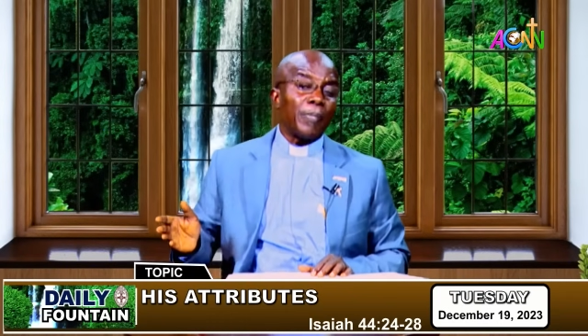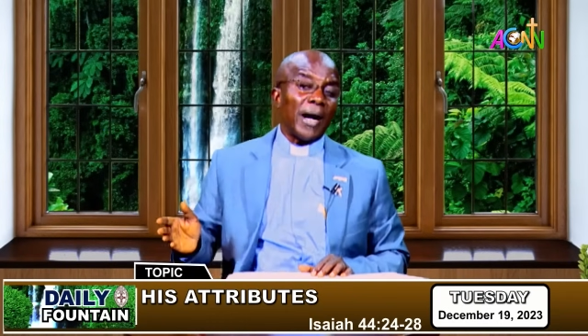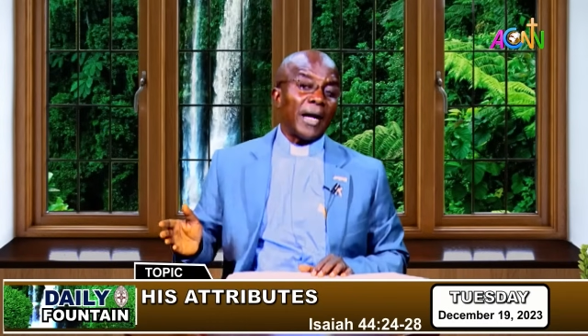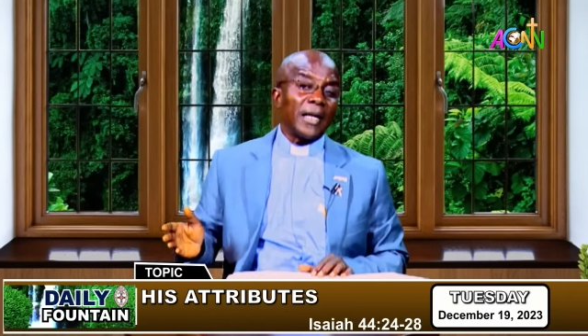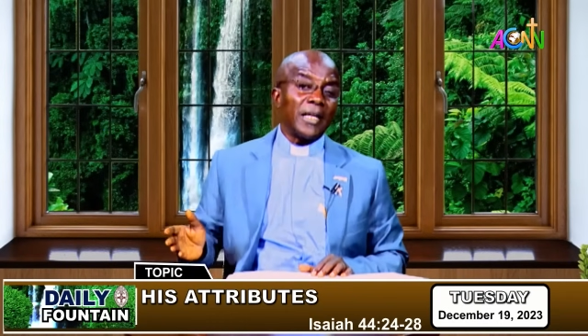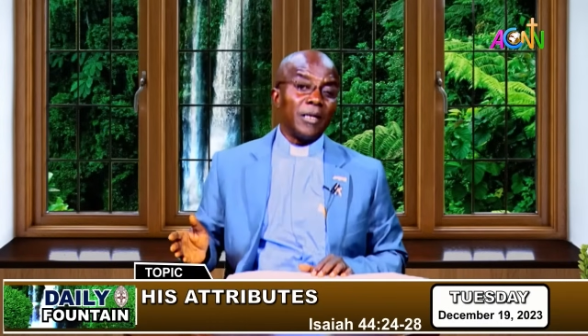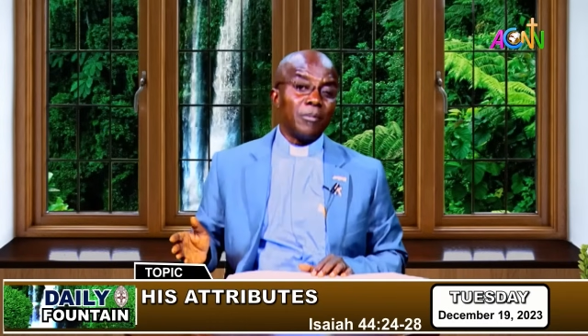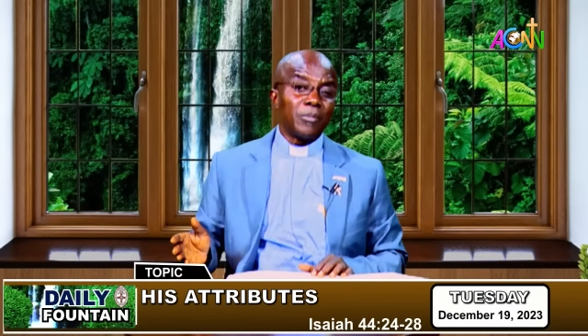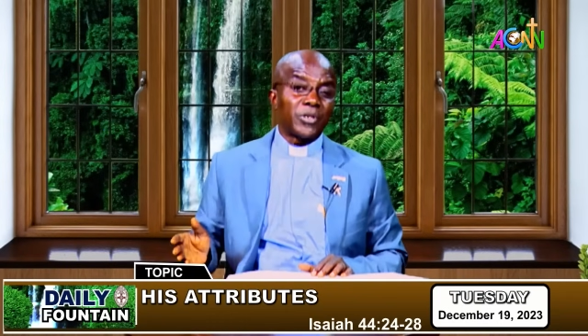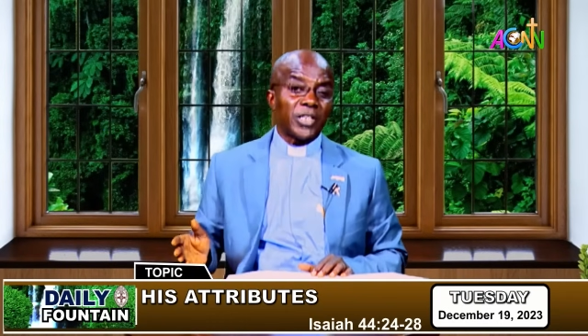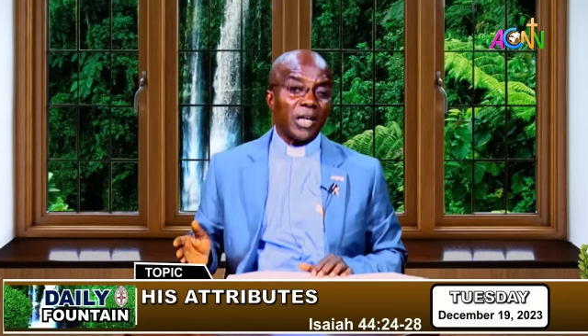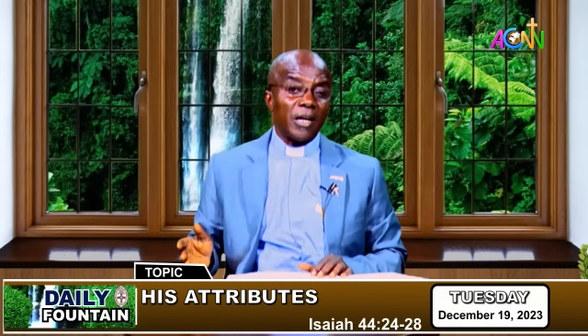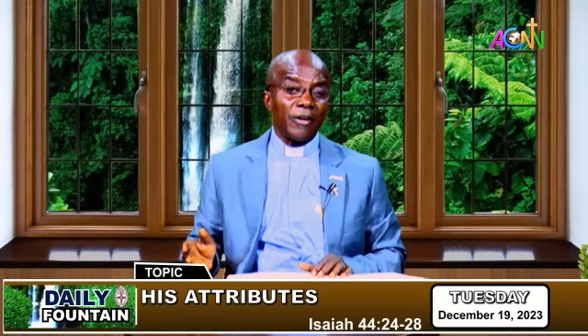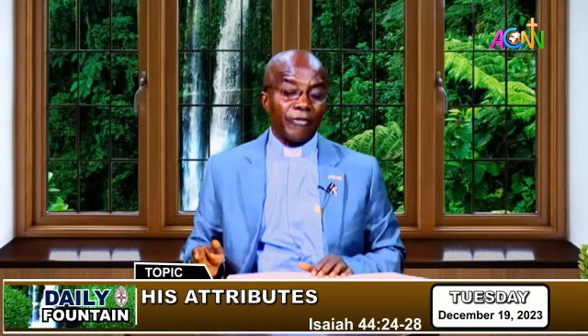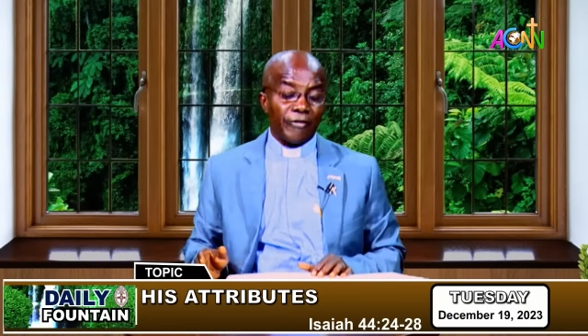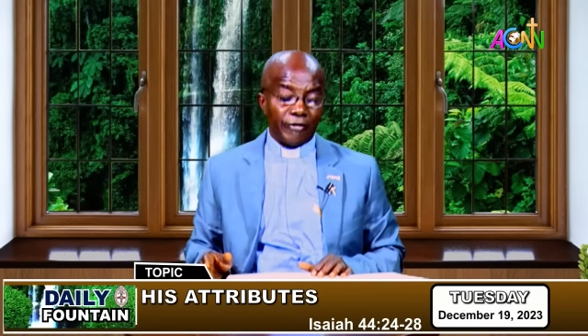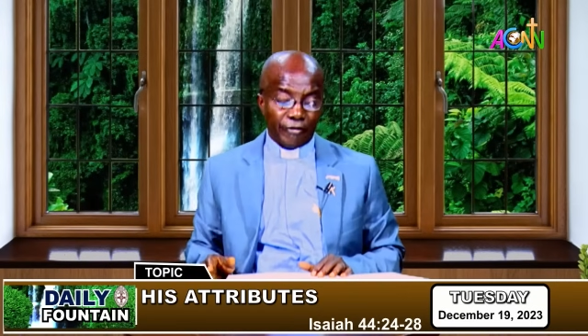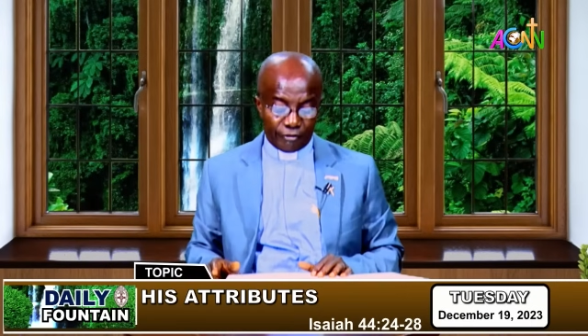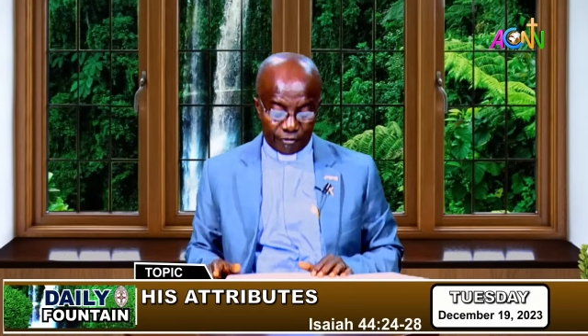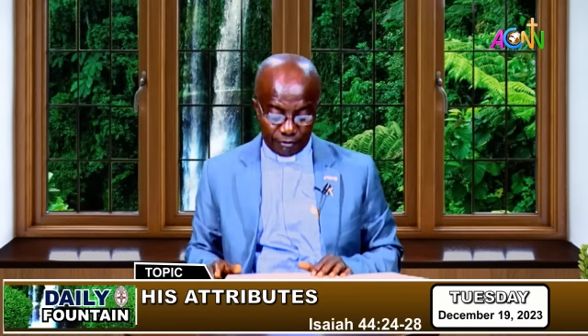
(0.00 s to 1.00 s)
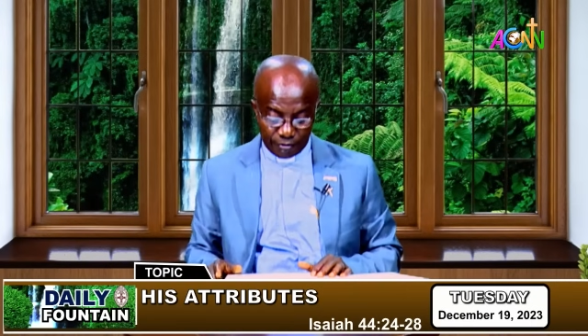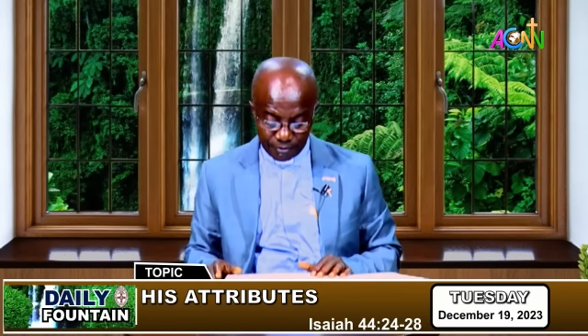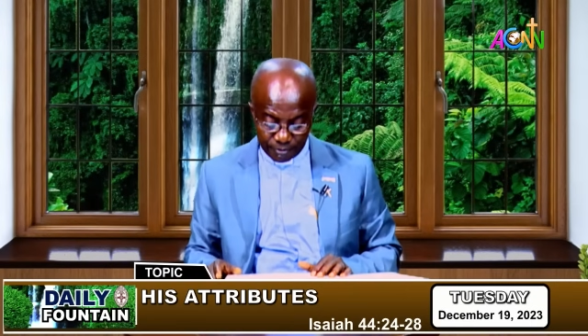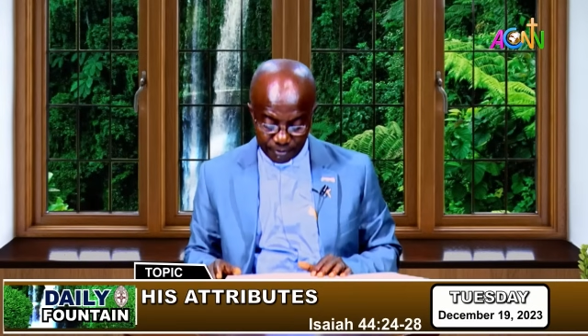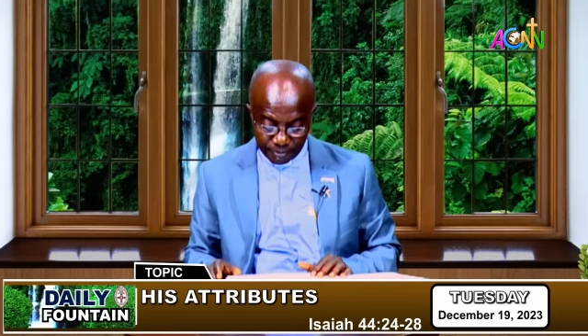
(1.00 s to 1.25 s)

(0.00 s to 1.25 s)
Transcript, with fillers: by himself.